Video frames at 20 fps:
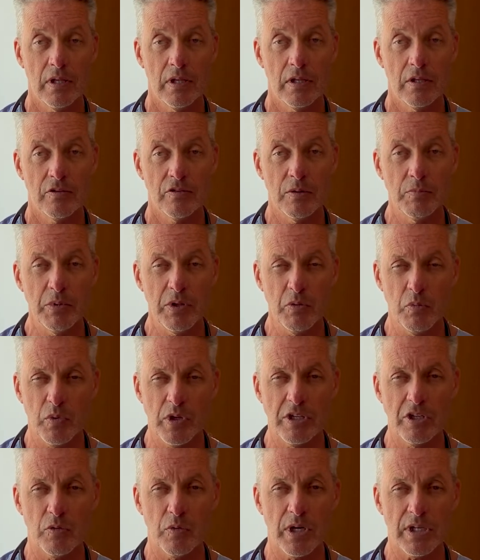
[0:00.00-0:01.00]
simply
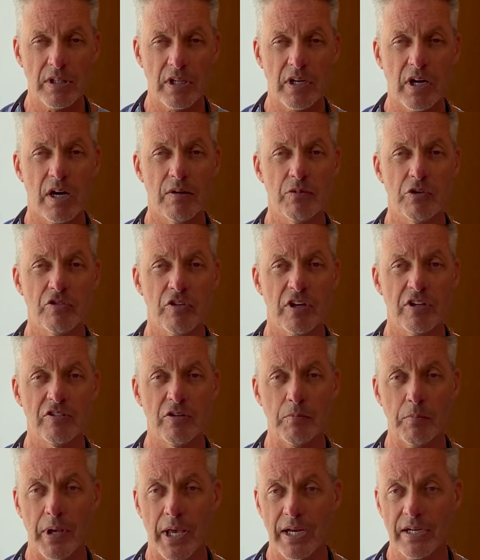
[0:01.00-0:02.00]
redirect the conversation
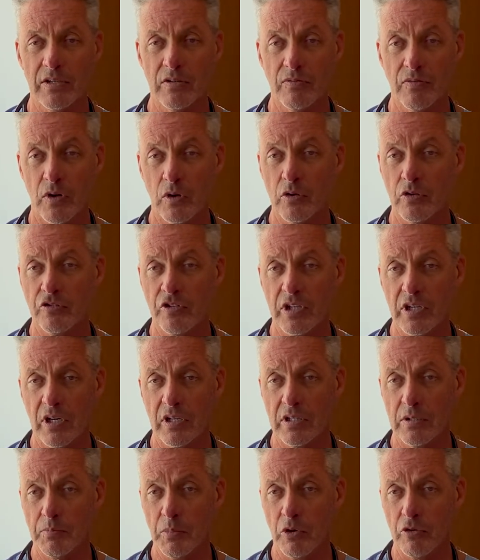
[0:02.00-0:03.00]
back to focusing on
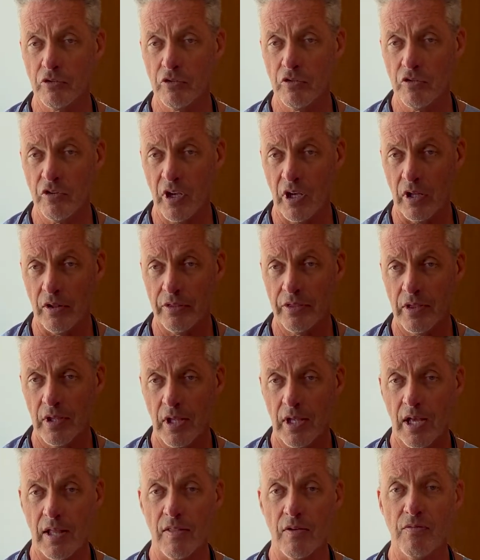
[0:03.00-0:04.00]
the person's health
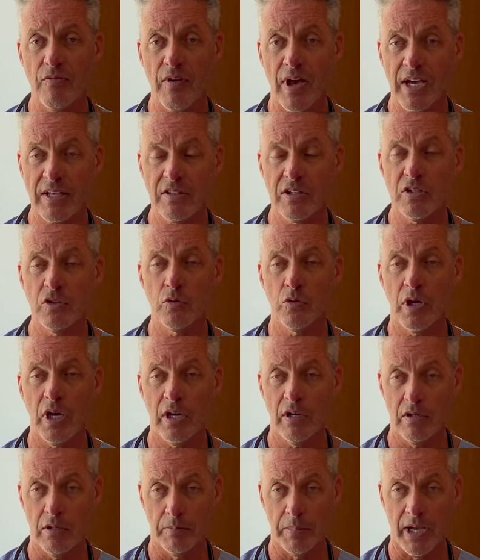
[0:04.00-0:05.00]
and the fact that you
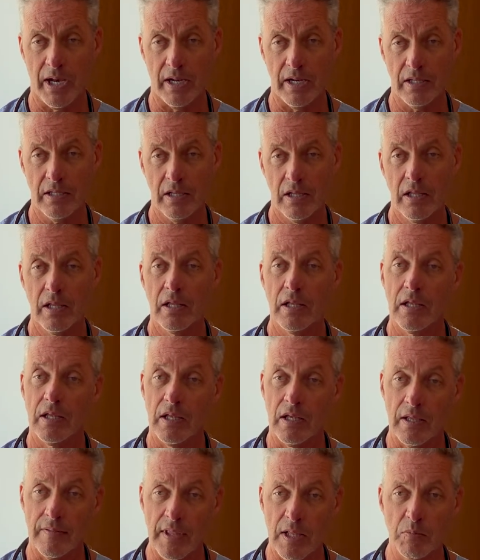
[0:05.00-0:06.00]
care about it,
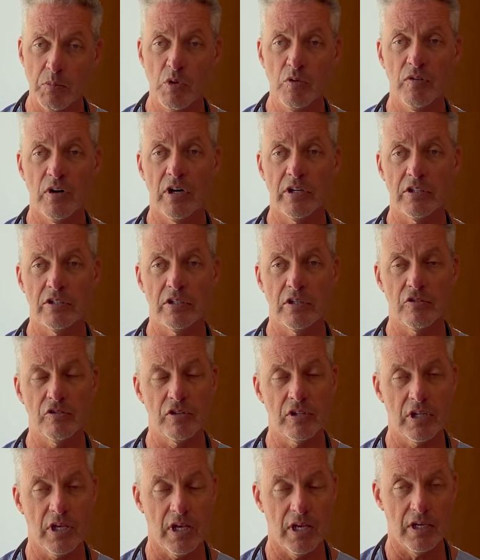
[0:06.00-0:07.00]
and then move on or
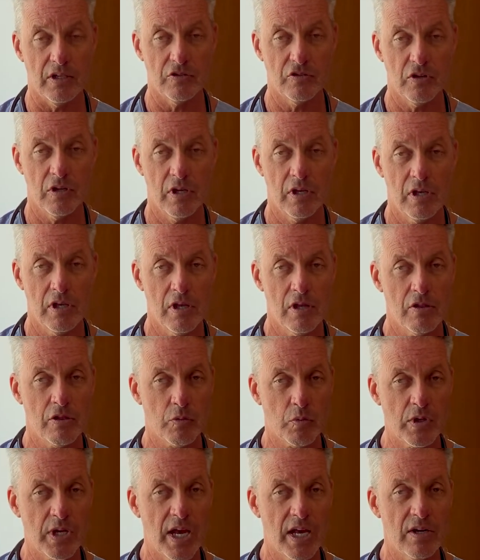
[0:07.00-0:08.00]
disengage.
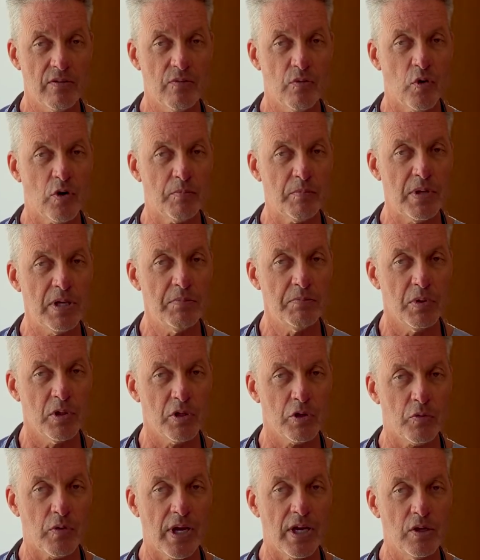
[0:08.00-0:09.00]
3 out of 4 people
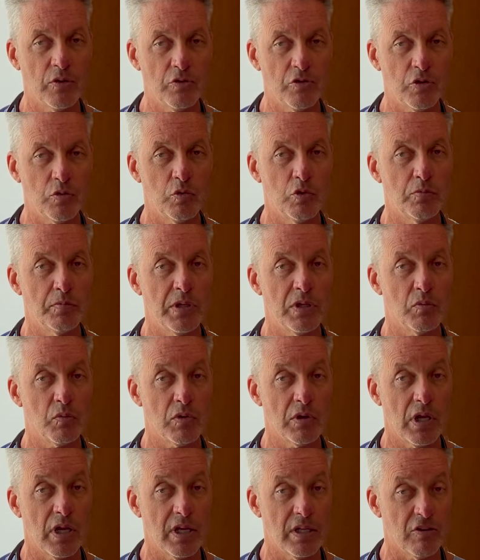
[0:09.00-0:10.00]
around you will be
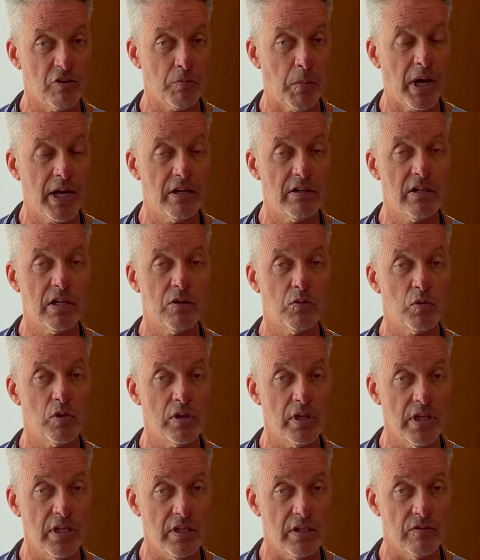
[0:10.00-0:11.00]
inspired and
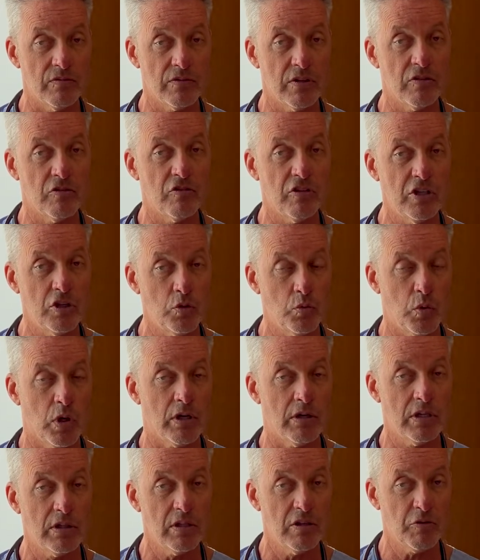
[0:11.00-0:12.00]
relieved to see you
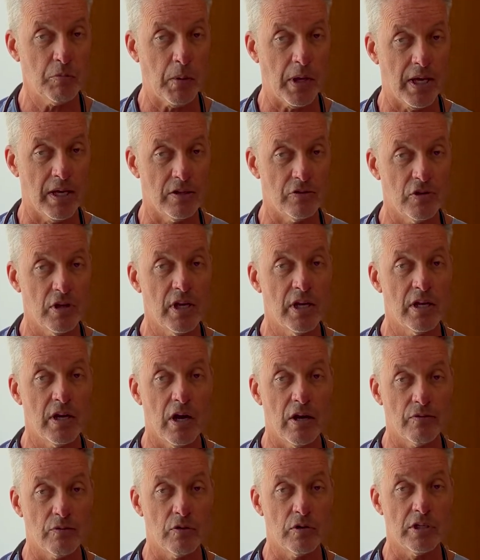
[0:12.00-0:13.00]
wearing this badge and
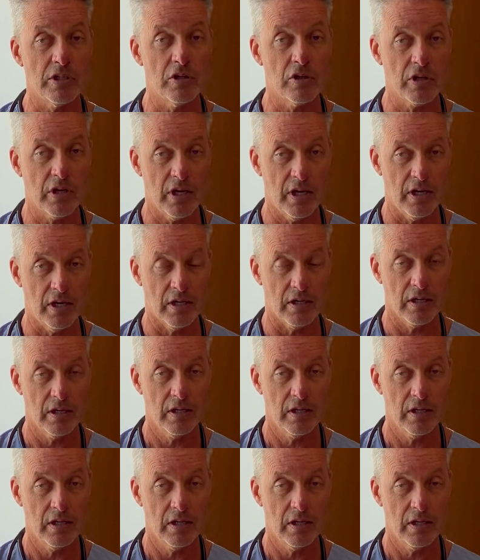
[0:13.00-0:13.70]
offering your care.